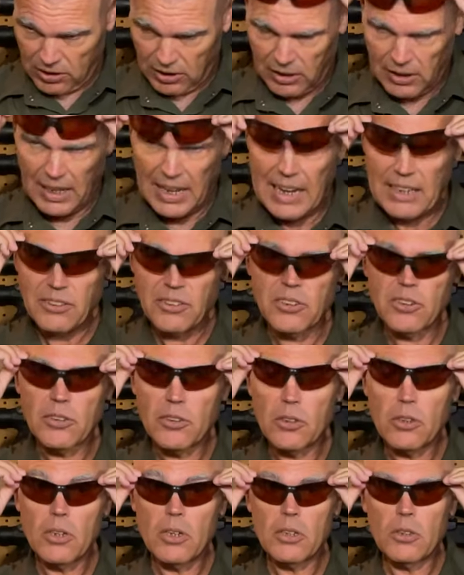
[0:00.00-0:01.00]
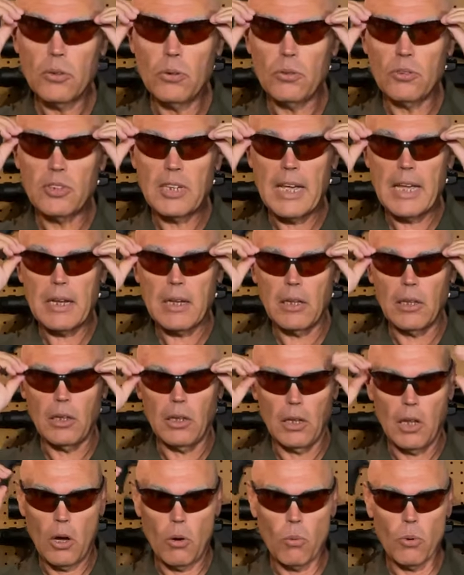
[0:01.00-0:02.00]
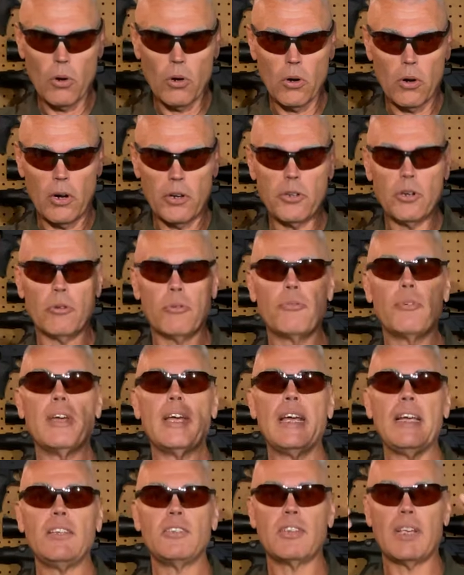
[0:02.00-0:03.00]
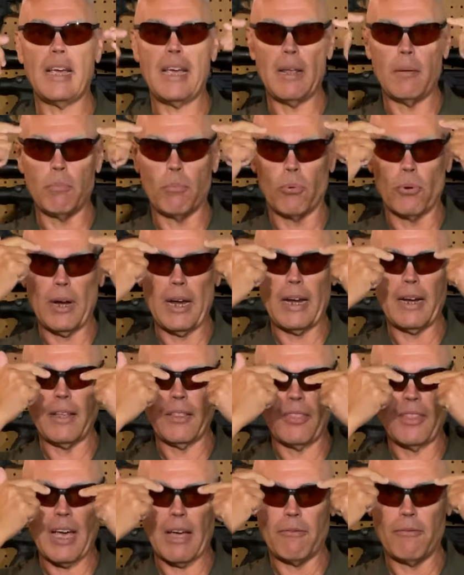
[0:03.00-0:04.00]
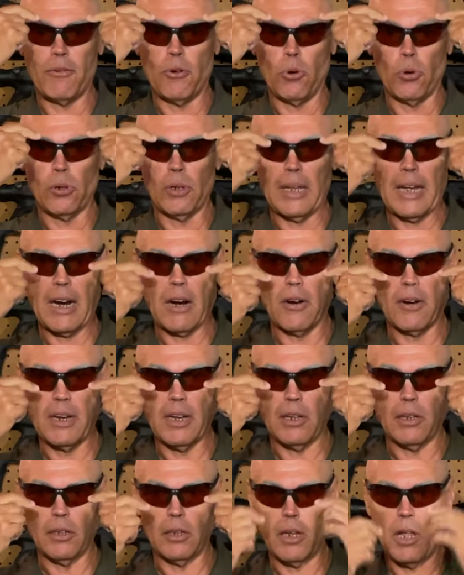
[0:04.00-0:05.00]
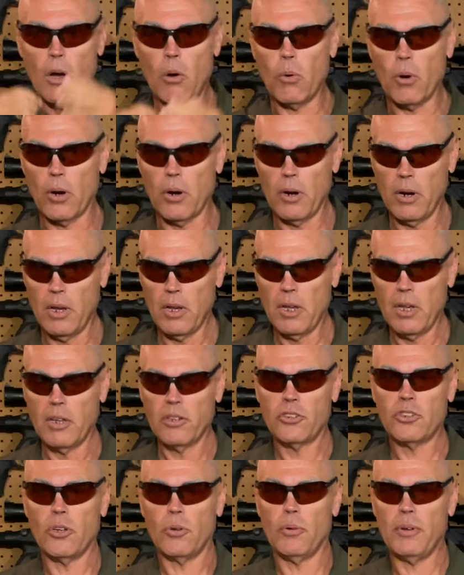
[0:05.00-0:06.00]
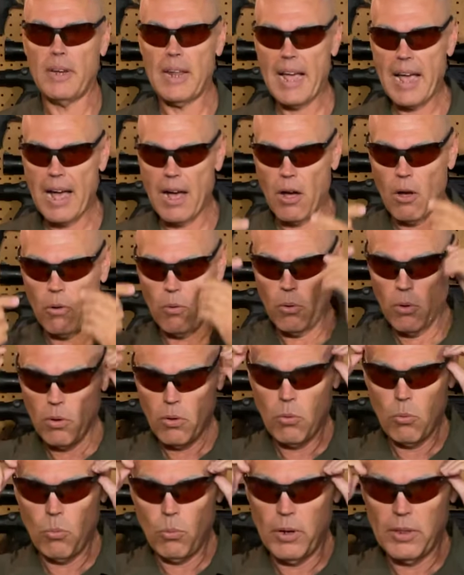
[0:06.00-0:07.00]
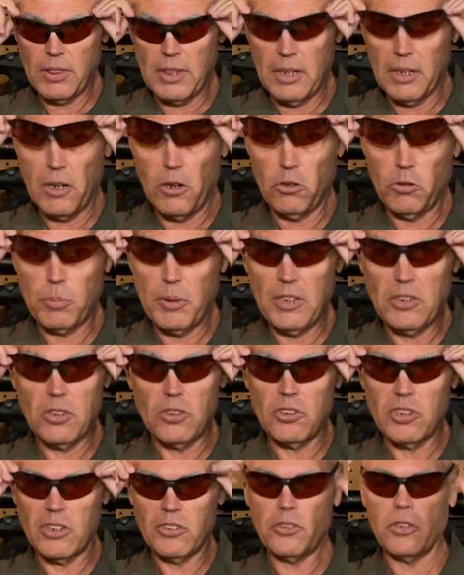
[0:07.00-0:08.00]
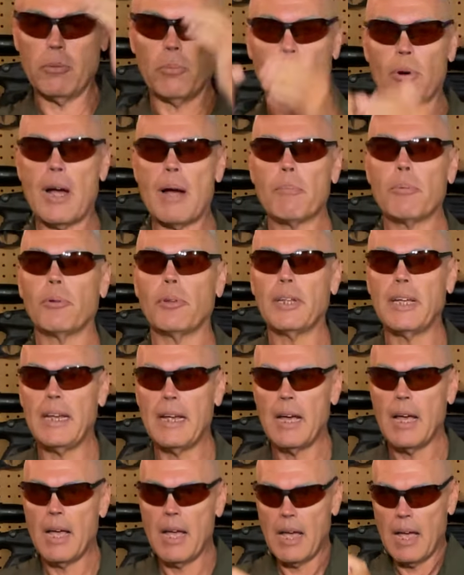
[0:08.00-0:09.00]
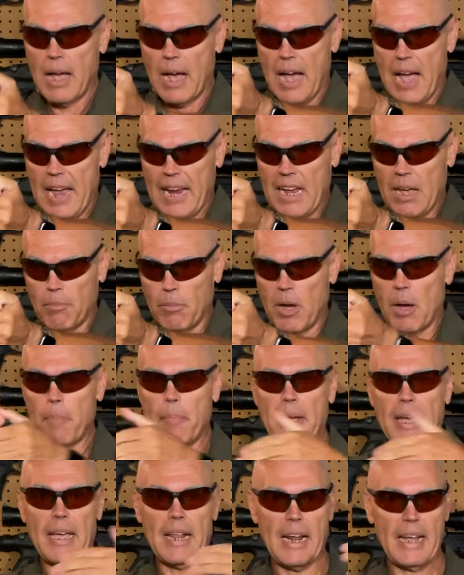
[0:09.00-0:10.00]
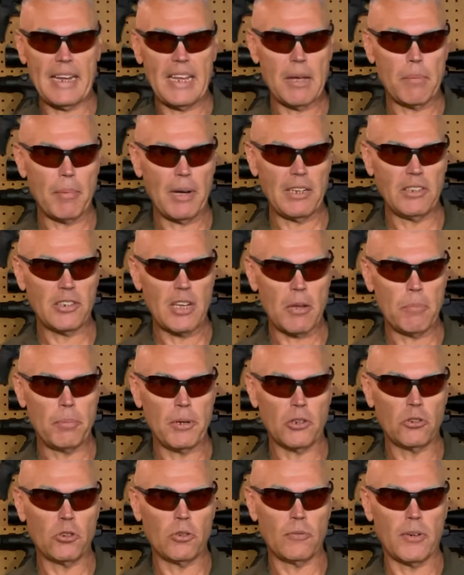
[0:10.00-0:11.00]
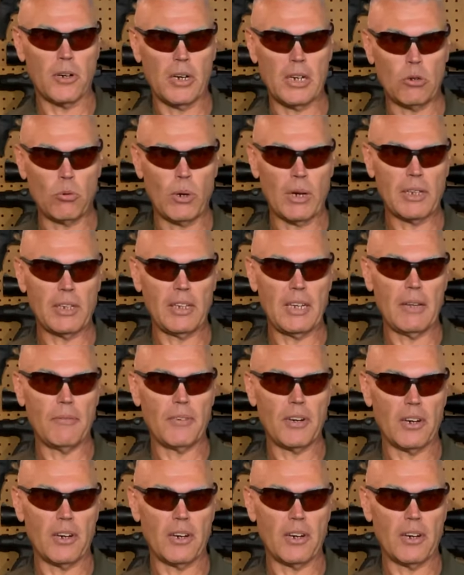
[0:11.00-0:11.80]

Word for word: the glasses to set lower on your face and bring that focal area lower. So now with the nose piece adjusted properly, I come up and I get my sight picture very quickly and